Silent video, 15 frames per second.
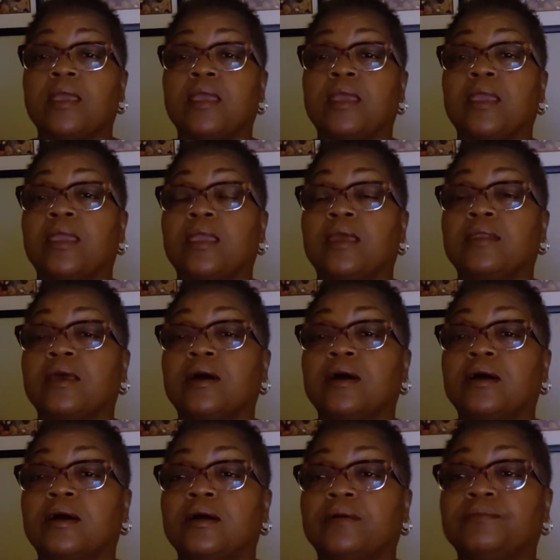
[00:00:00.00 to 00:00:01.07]
And
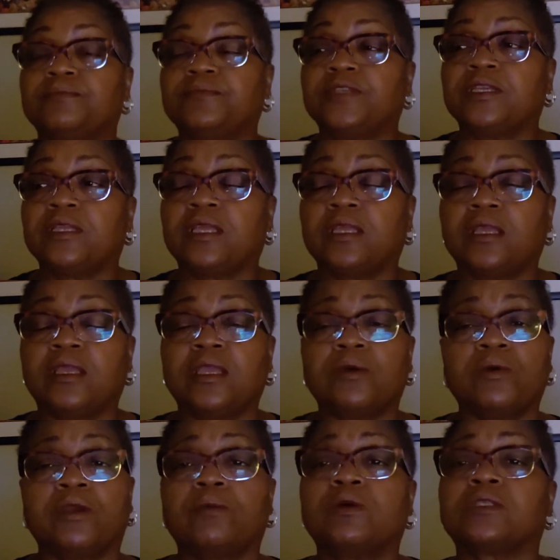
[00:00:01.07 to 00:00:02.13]

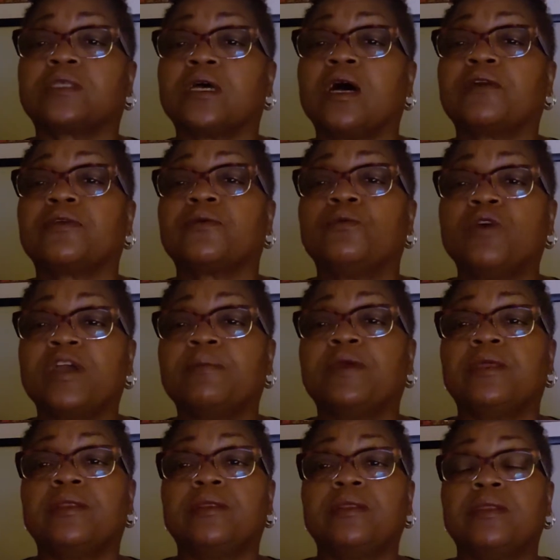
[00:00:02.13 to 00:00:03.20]
it was other
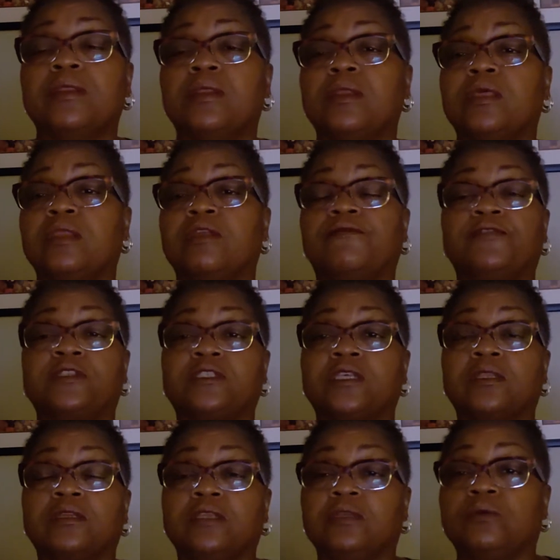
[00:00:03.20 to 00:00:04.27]
women in the
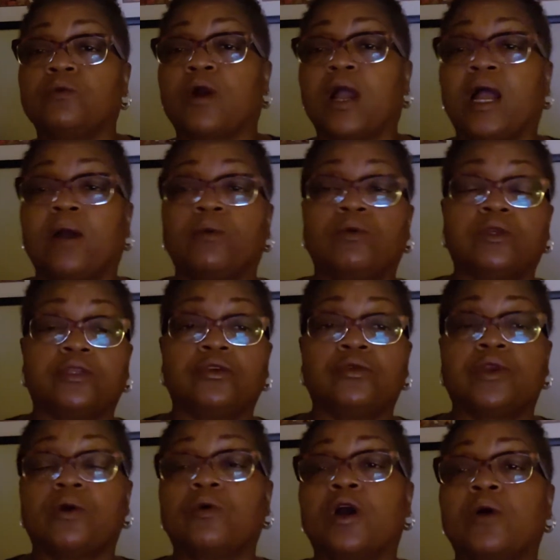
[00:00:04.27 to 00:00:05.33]
facility where I,
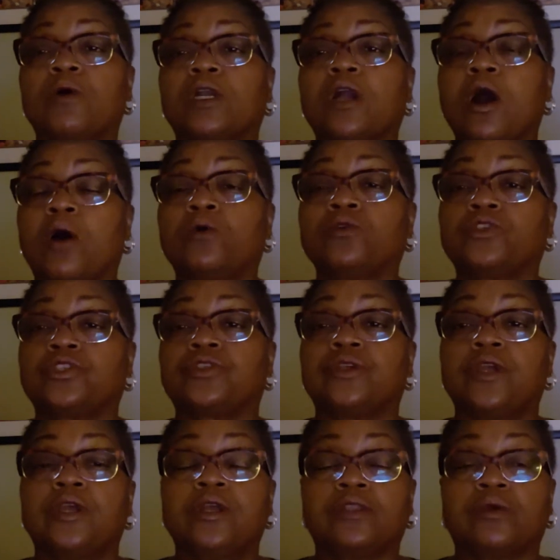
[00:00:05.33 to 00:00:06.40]
go and coach
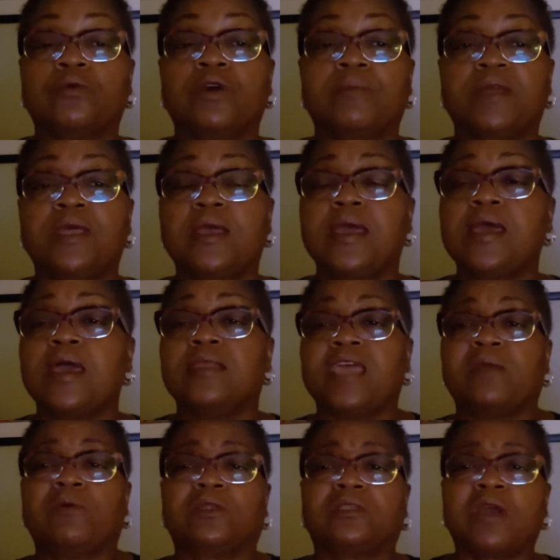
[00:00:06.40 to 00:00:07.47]
the women, and
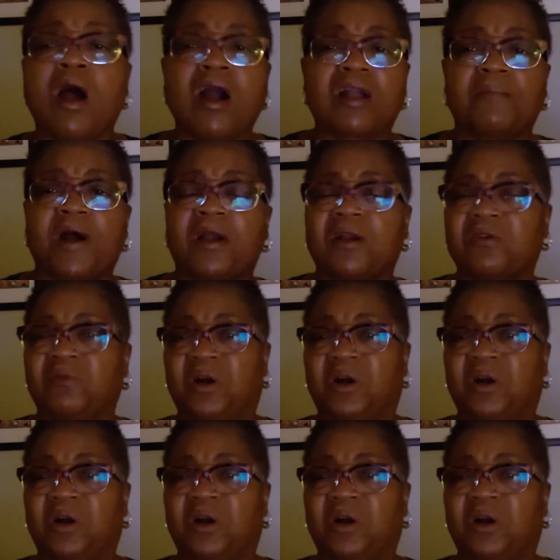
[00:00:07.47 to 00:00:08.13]
they would talk about her.